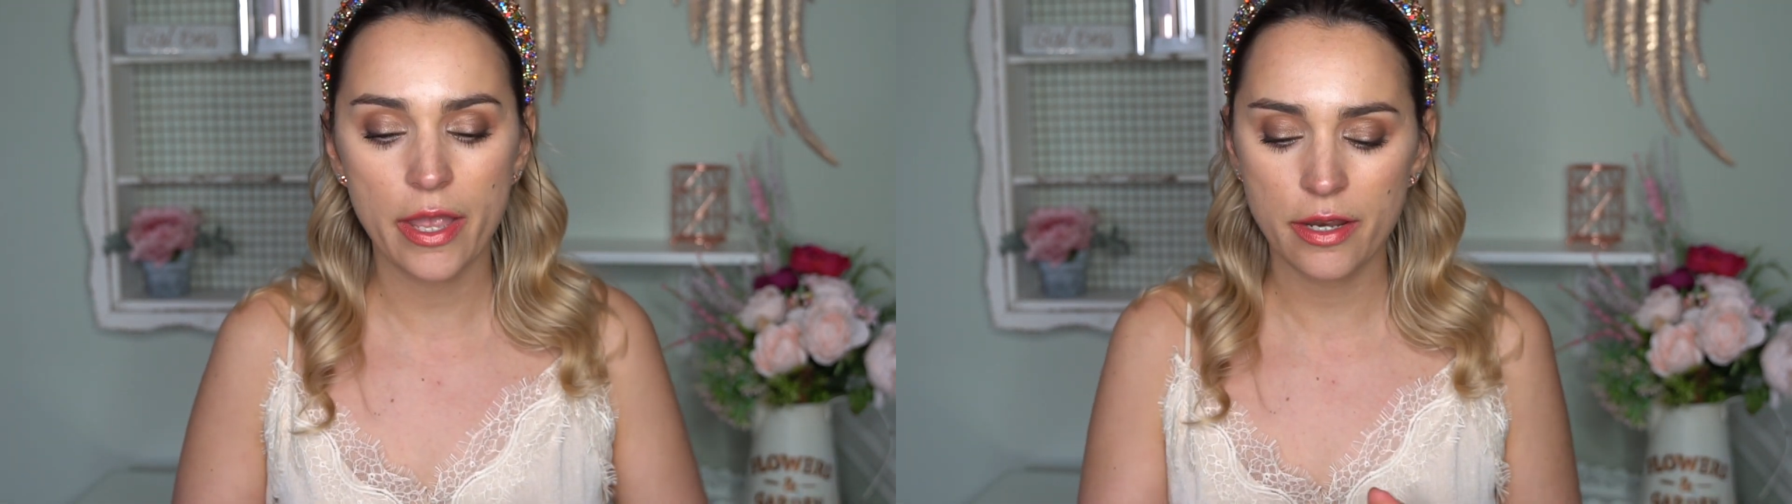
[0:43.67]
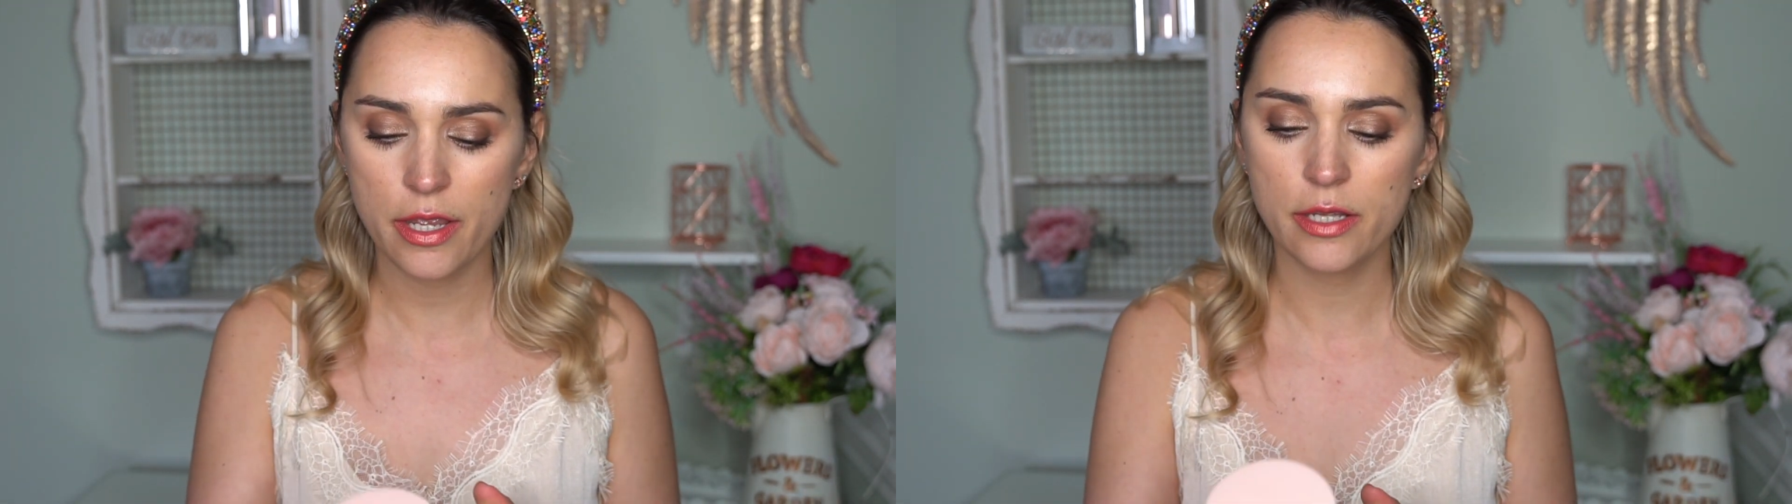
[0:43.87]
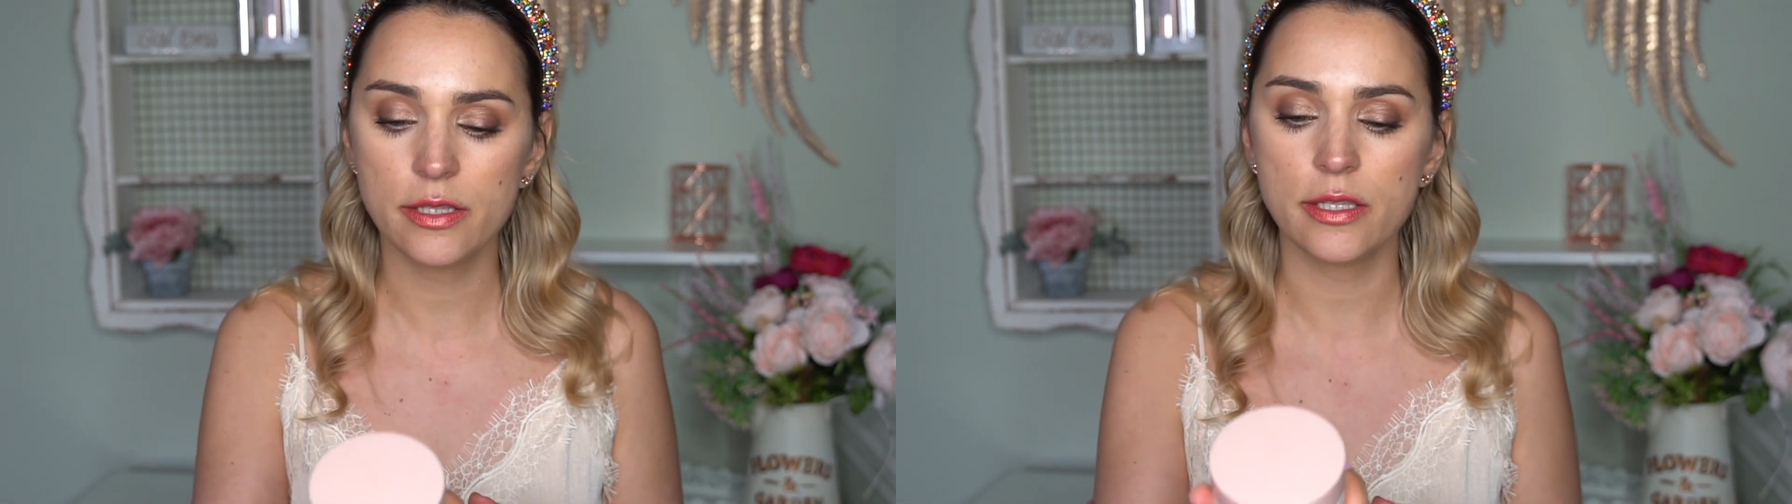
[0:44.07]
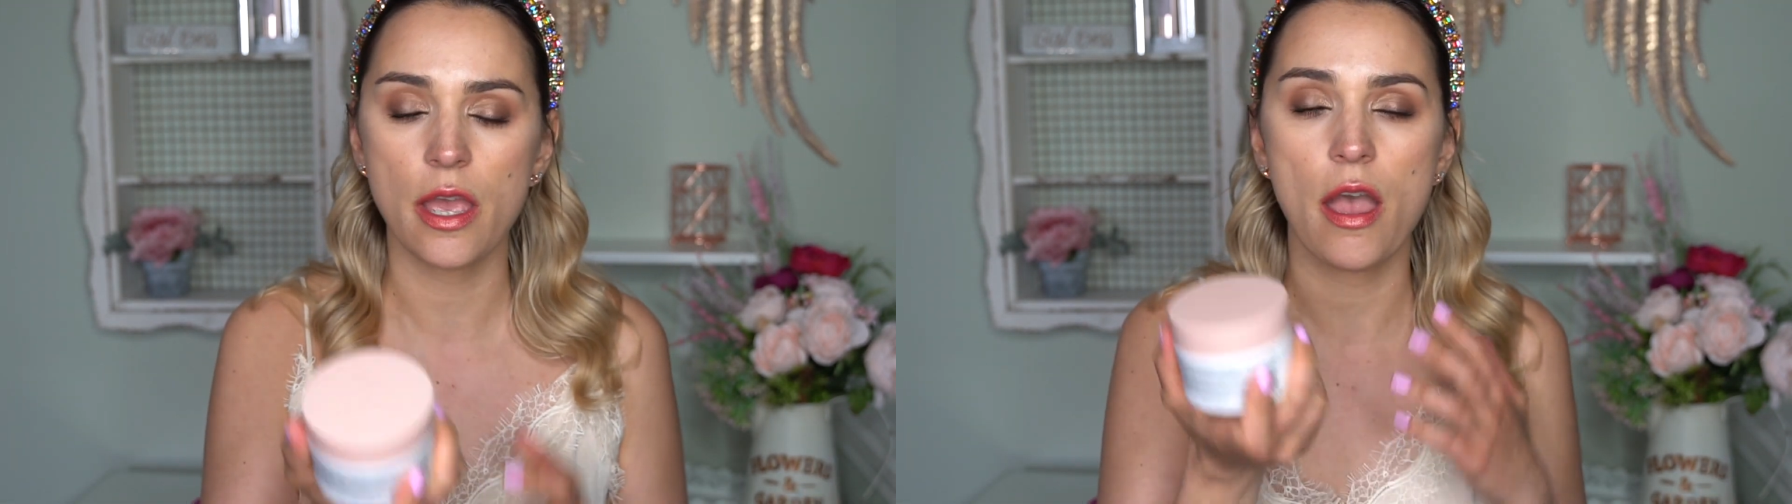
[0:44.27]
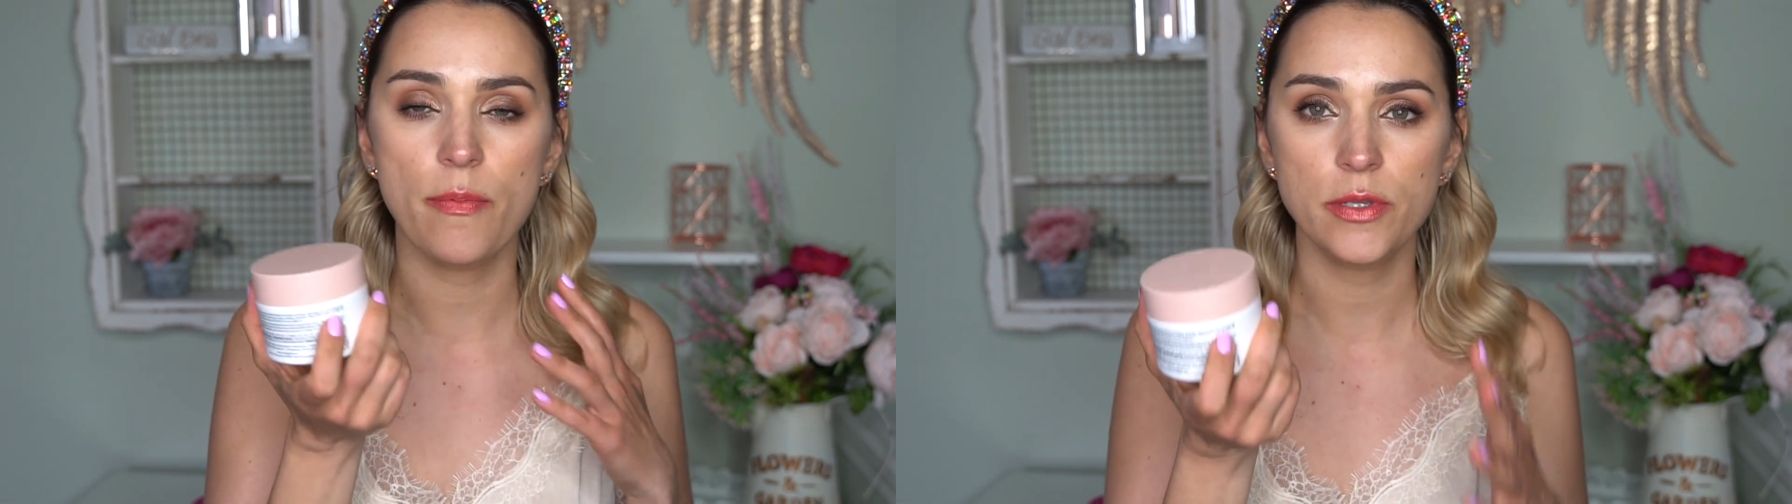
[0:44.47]
and it's
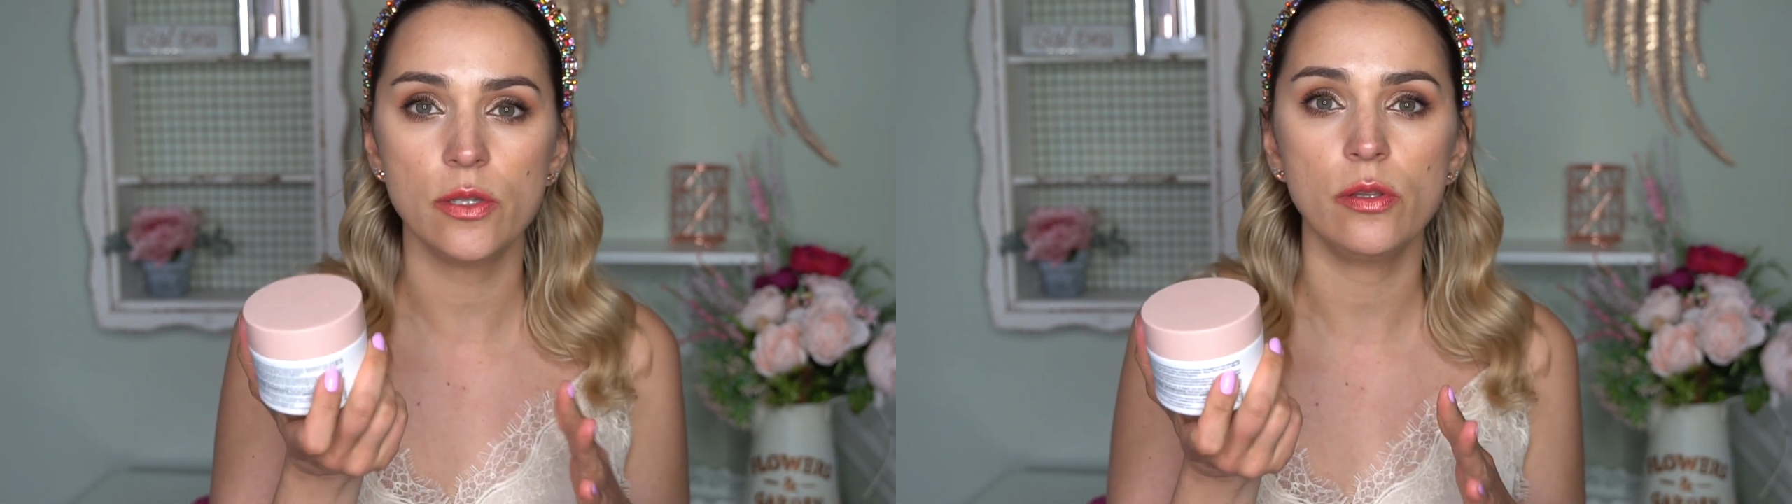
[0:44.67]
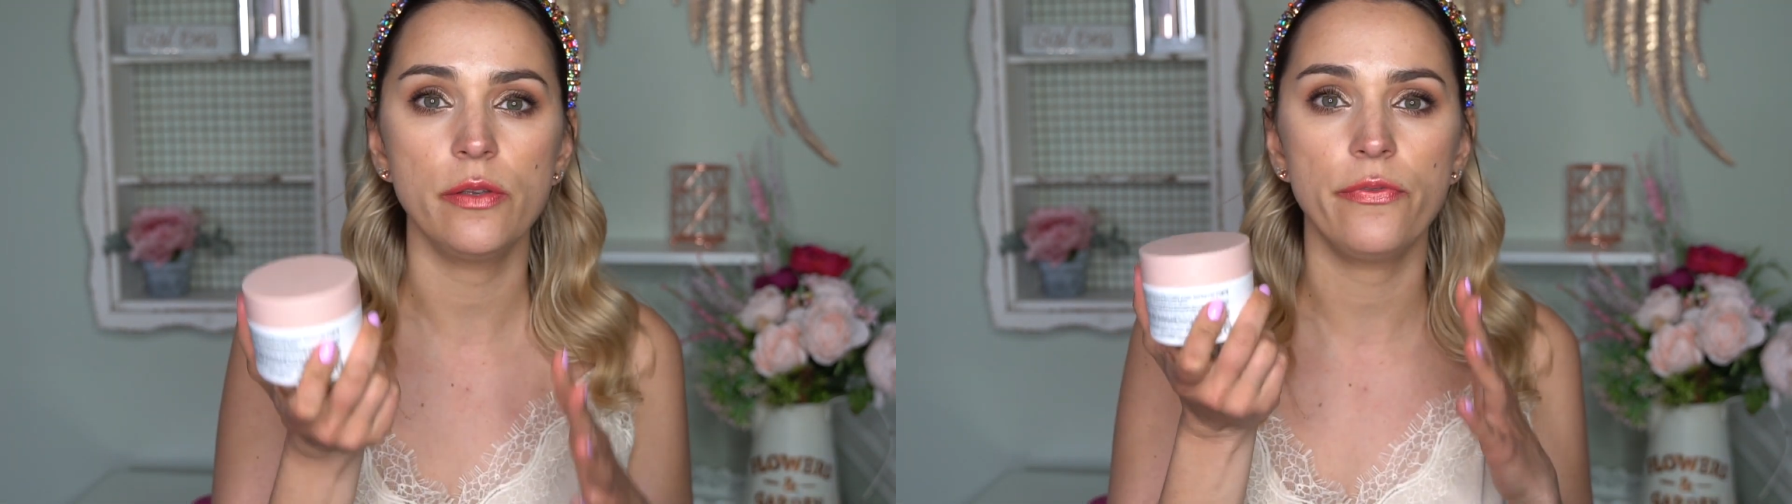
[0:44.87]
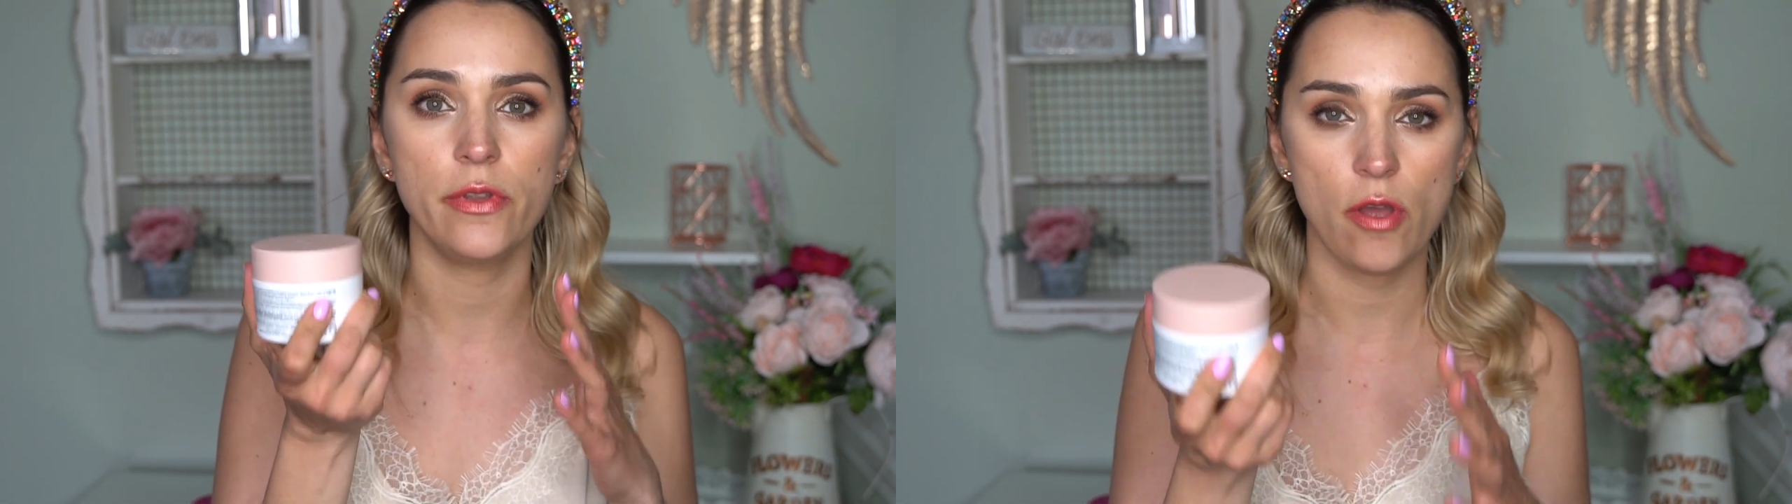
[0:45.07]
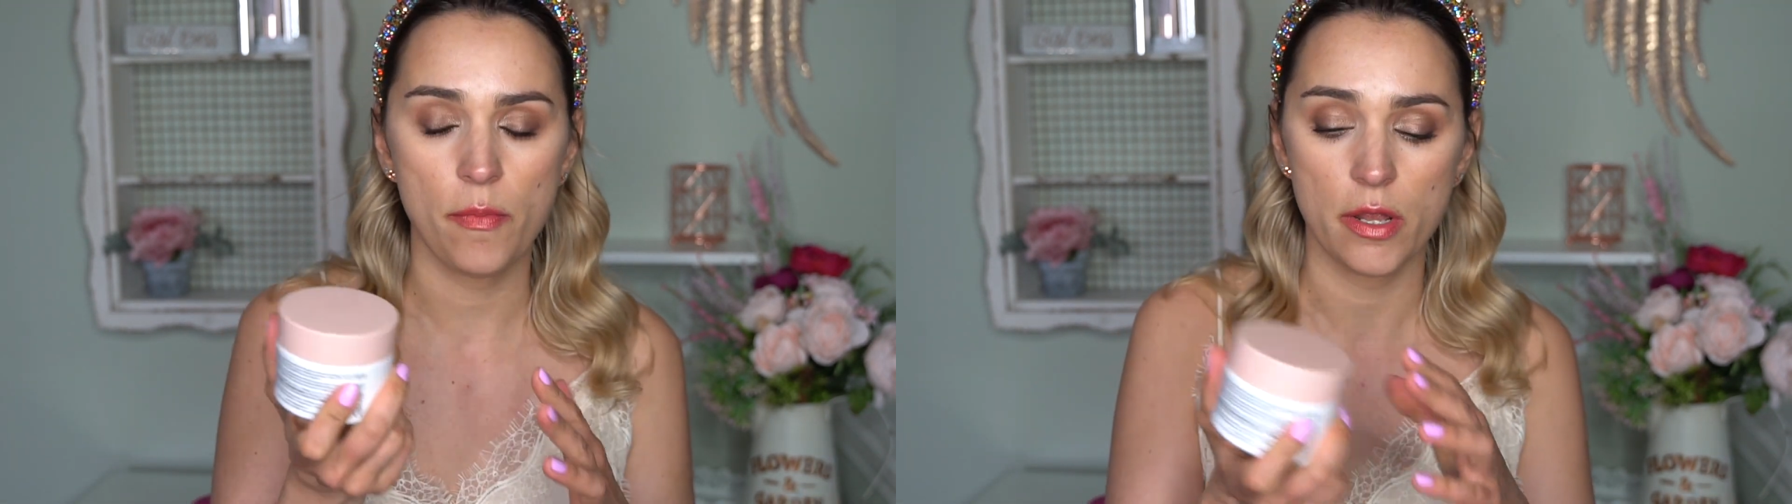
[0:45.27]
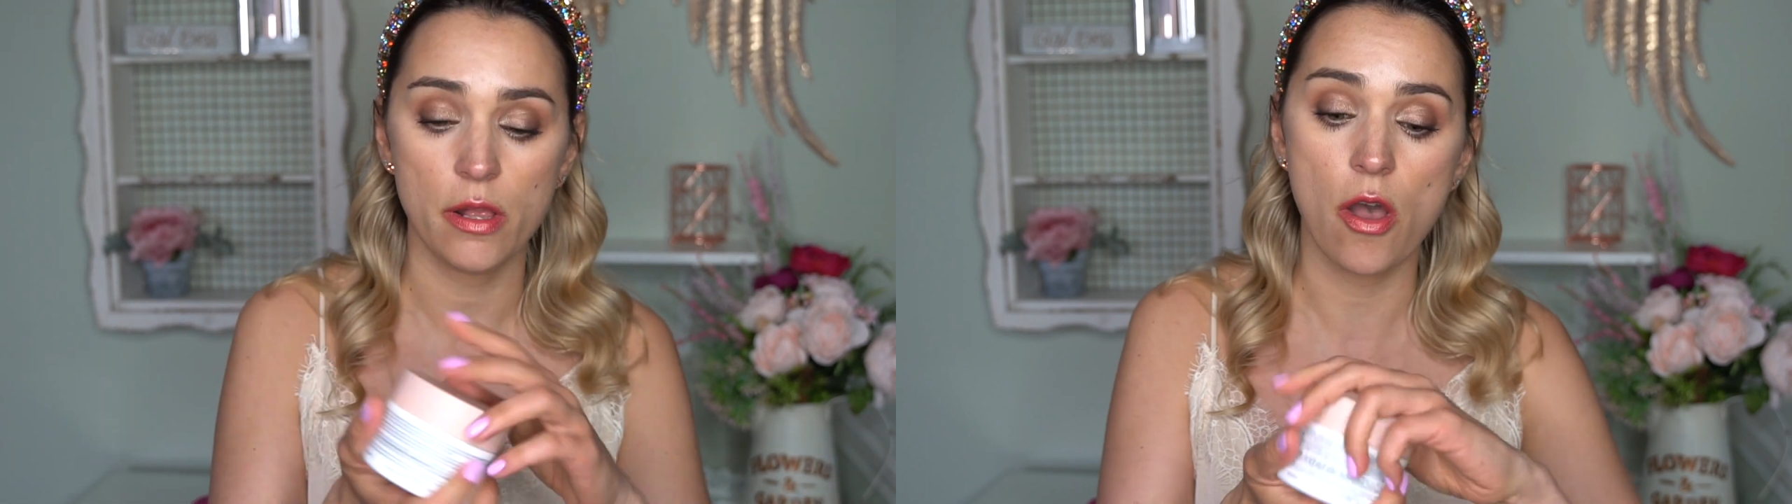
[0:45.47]
absolutely phenomenal.